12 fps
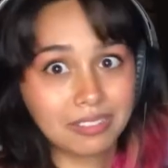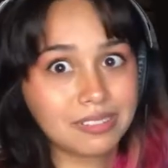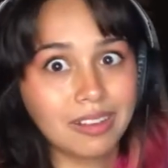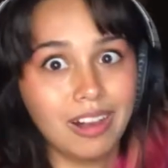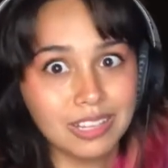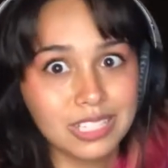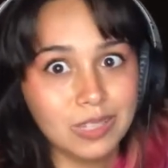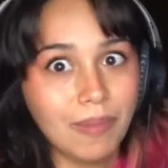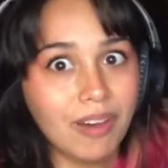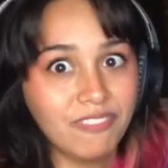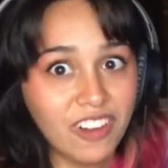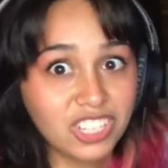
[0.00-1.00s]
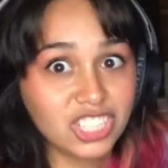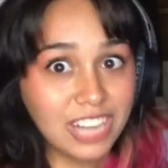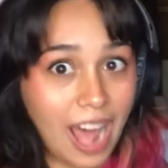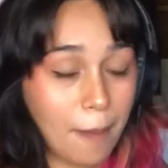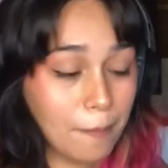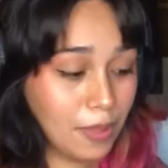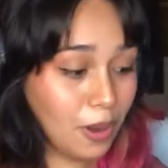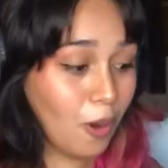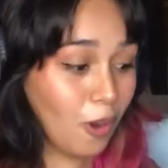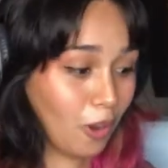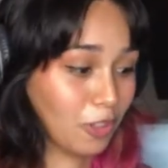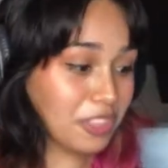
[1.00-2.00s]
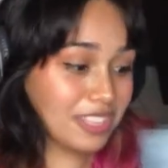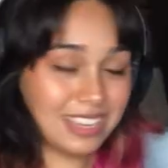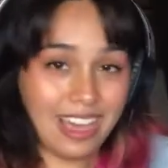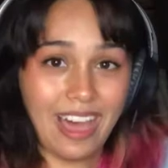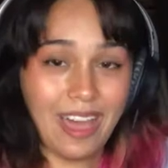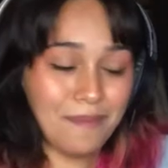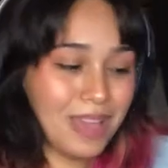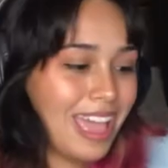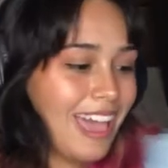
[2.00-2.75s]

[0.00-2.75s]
Costume malfunction happen all the time.